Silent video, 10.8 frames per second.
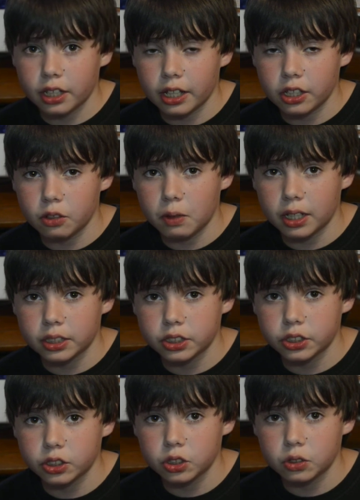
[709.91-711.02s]
that you want
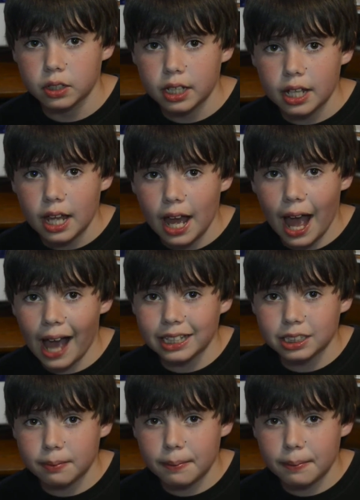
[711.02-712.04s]
to ask.